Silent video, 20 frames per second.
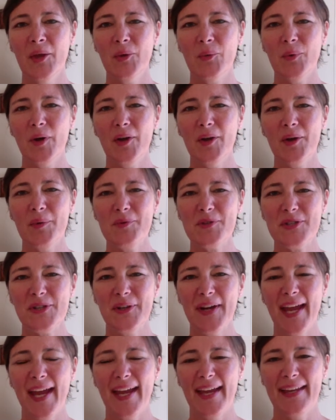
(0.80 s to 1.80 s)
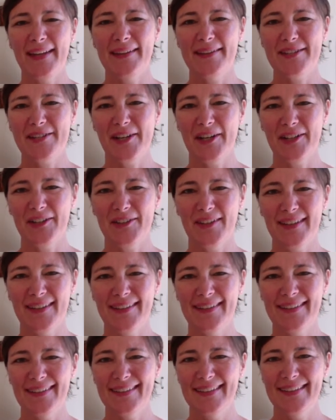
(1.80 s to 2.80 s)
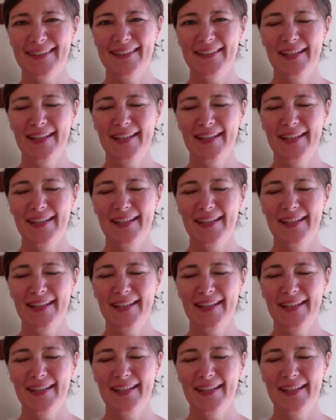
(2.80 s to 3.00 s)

Welcome to your hand chakras.